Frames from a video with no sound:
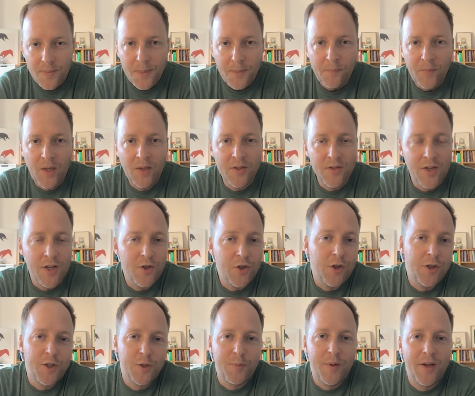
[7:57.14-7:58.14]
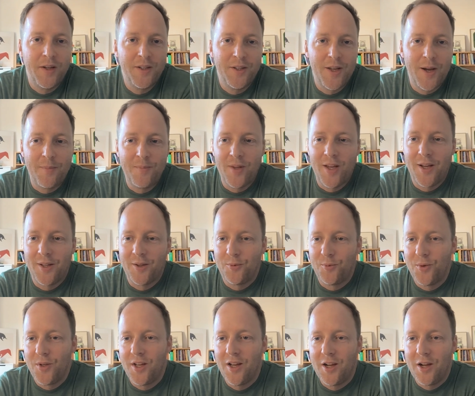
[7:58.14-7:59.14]
and essentially explaining them that
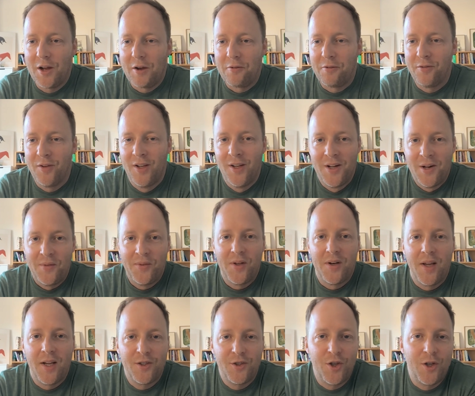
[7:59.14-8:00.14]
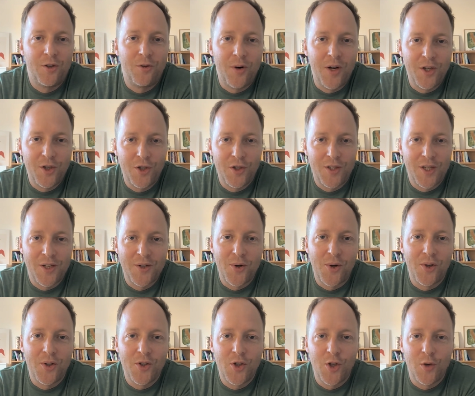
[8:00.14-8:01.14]
we have the next generation
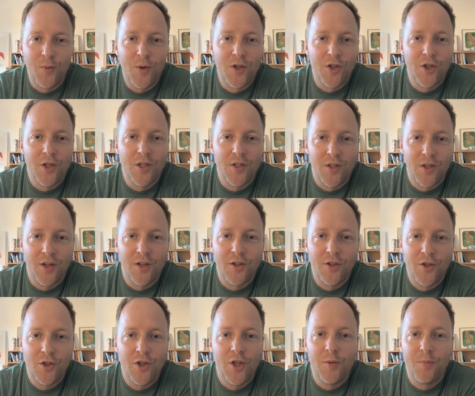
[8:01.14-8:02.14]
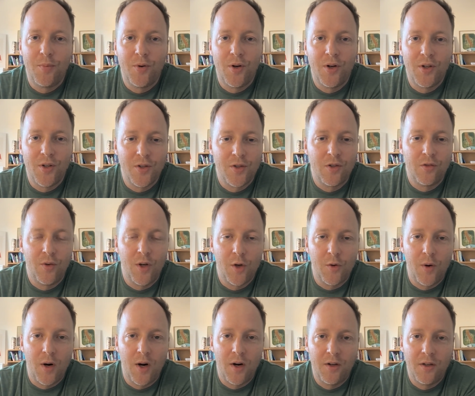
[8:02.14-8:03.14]
technology, which is cheaper, doesn't
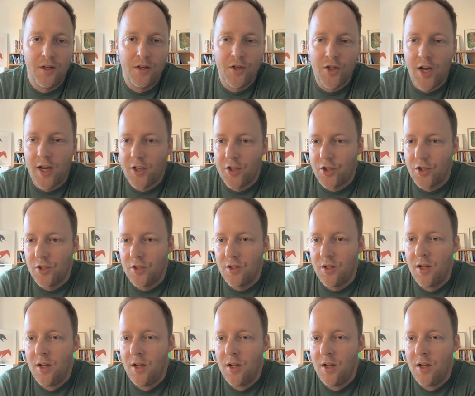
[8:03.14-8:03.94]
require an injection,